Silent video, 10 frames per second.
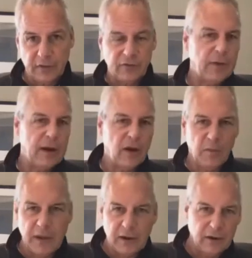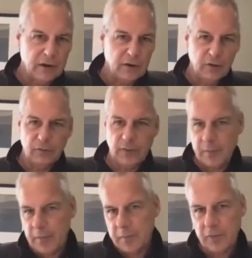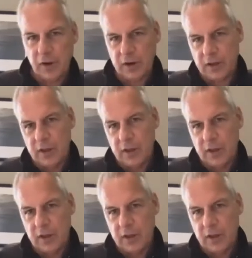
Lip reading: She read all my articles, read my book.